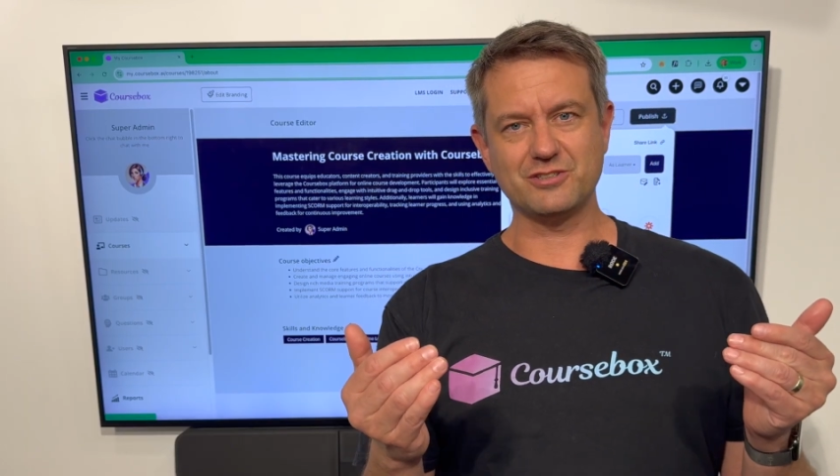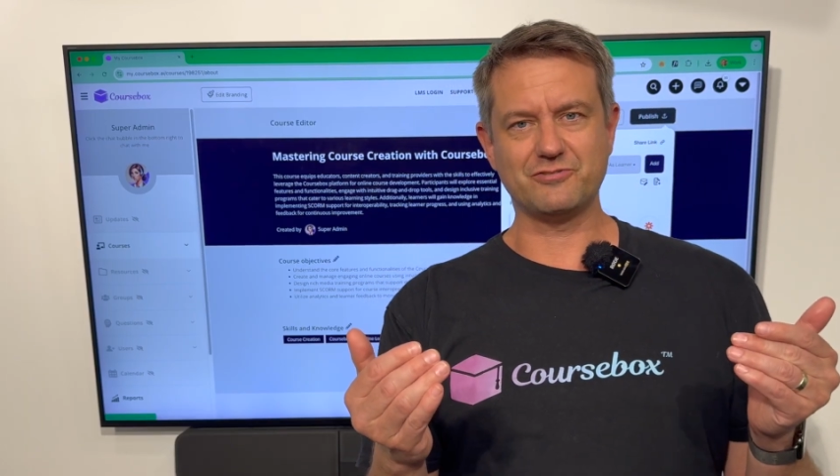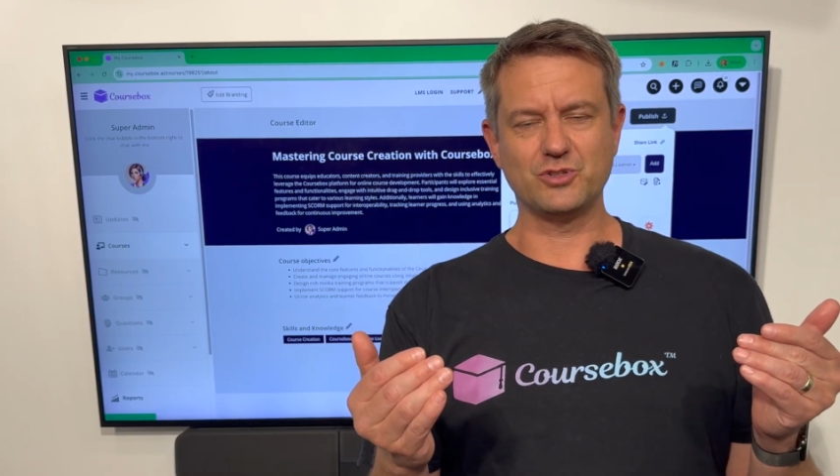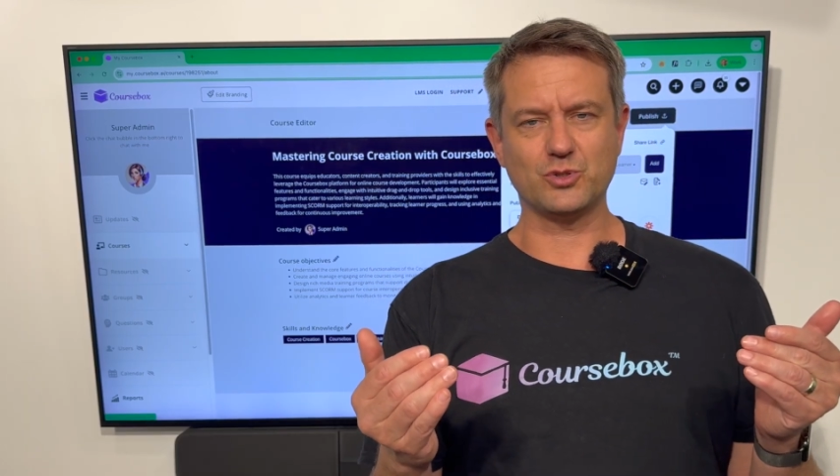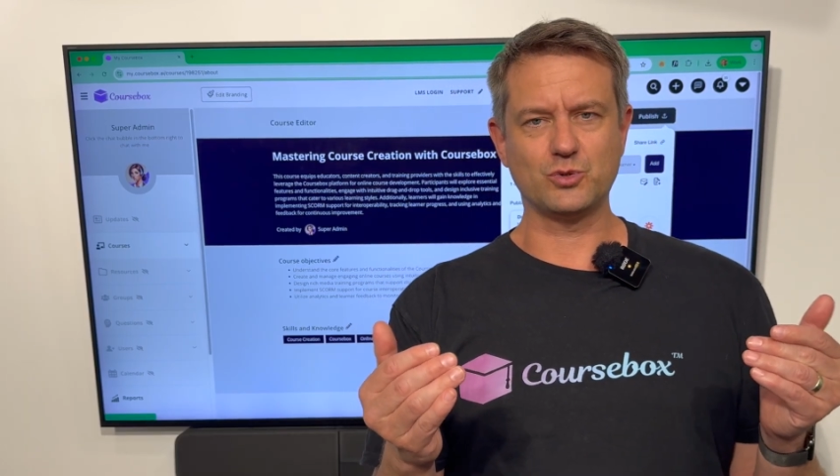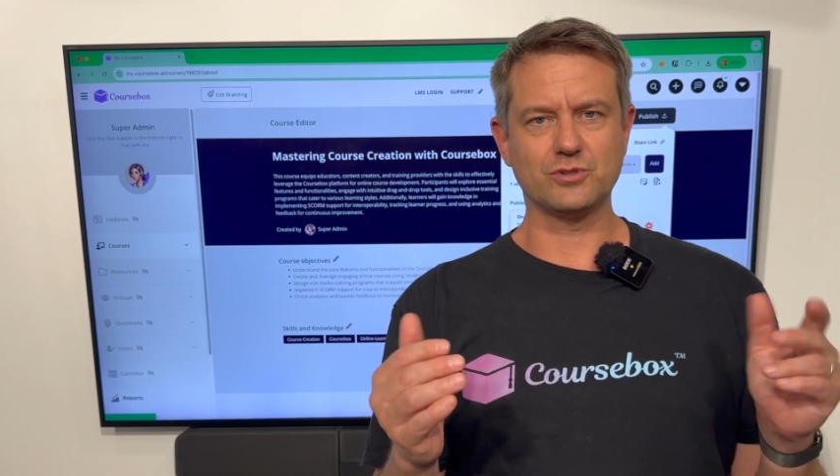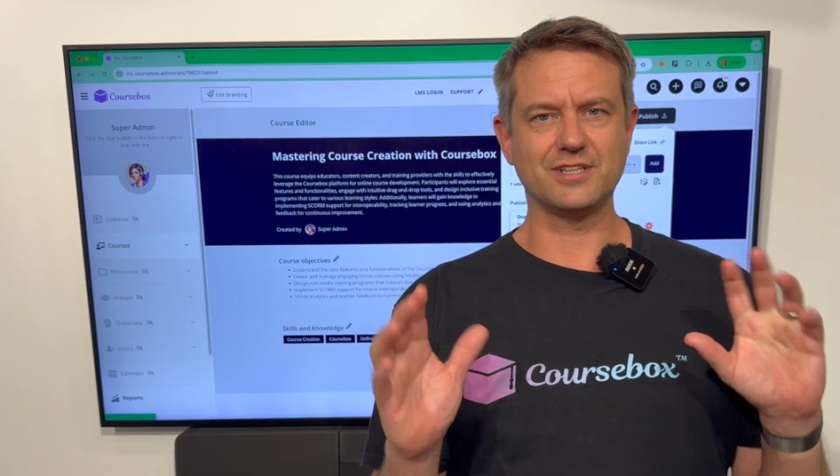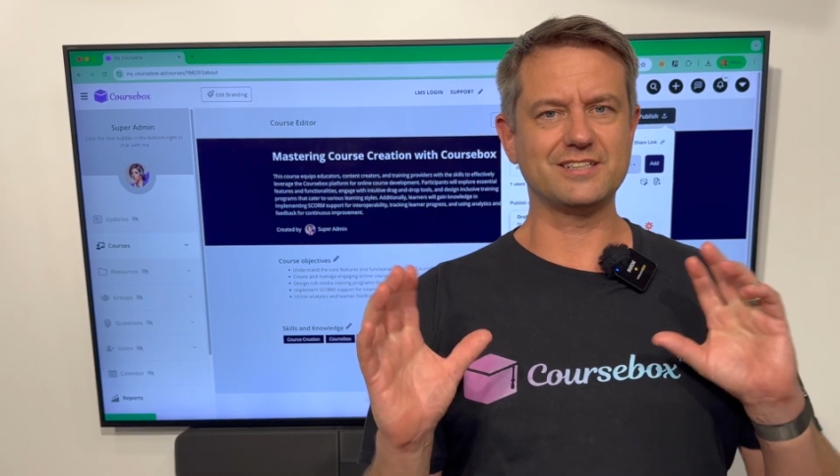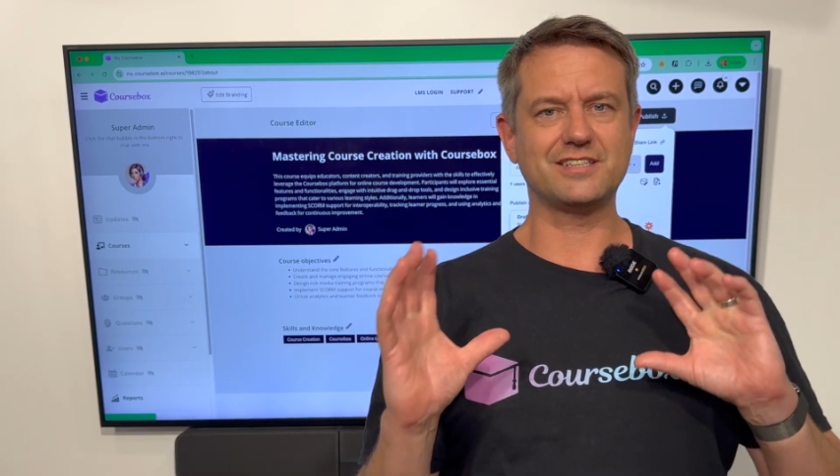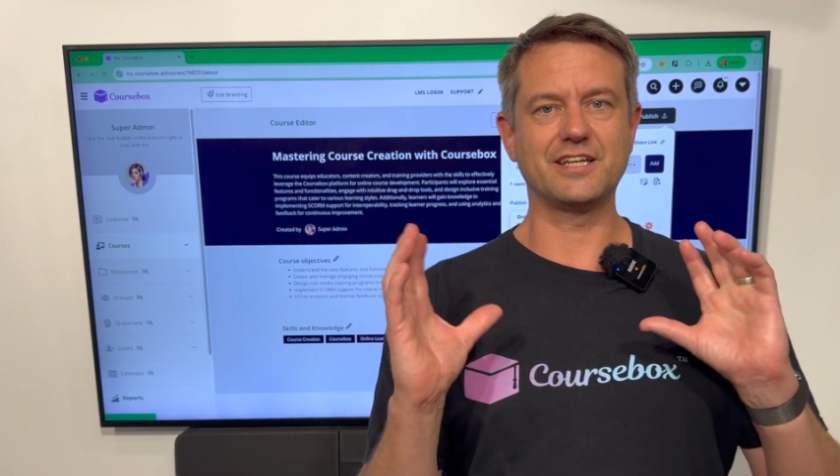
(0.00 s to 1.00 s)
for your course,
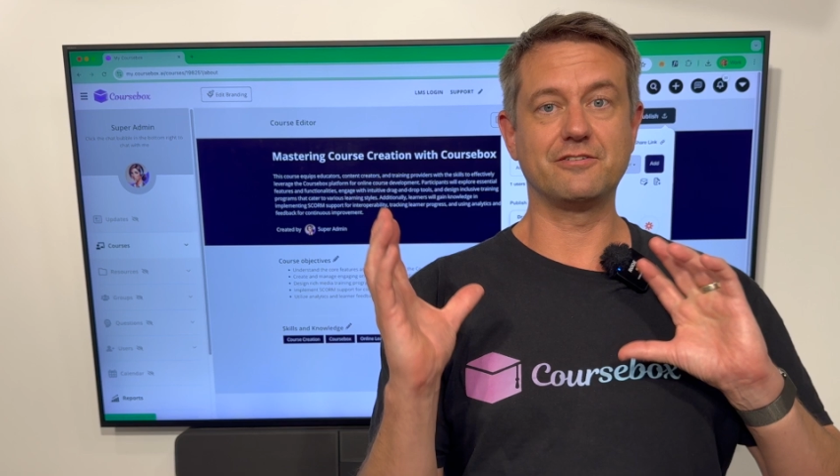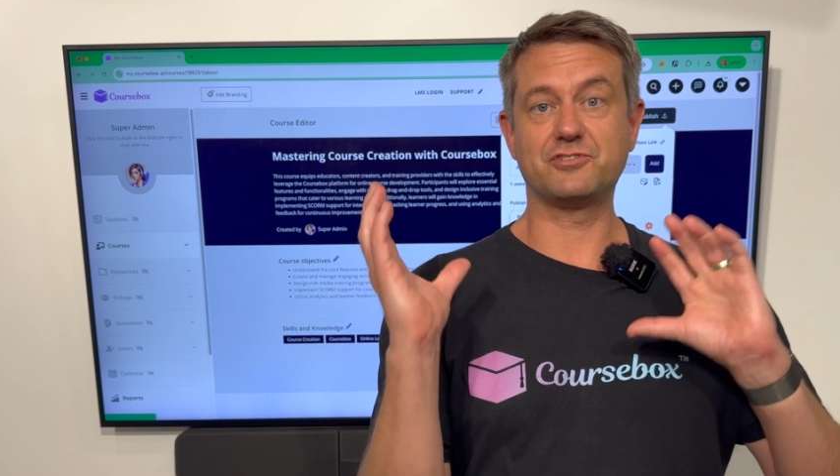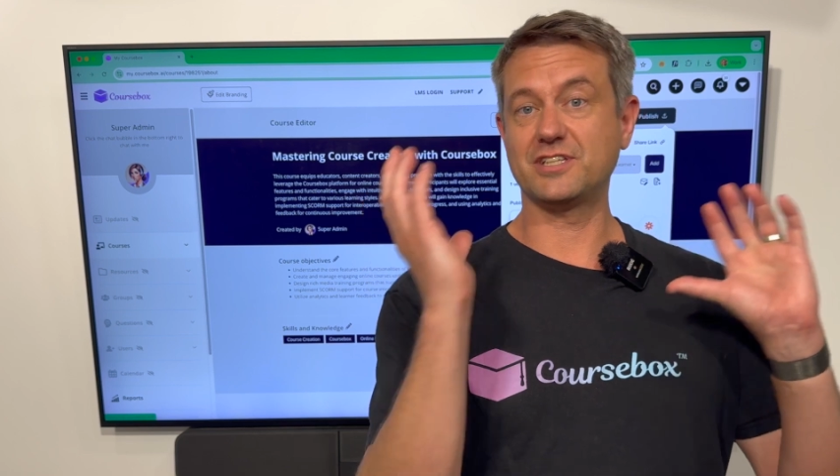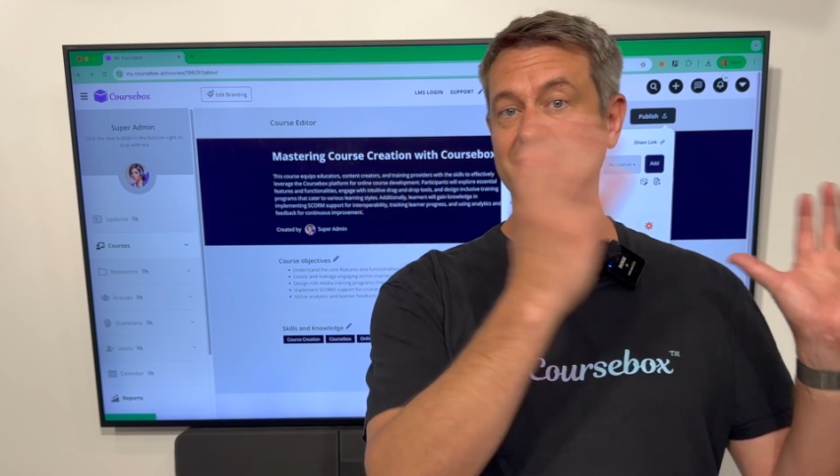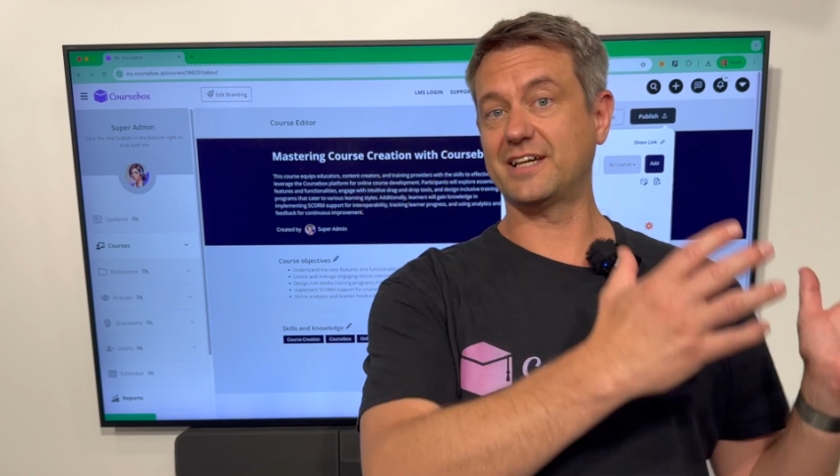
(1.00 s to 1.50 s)
let's say you've sent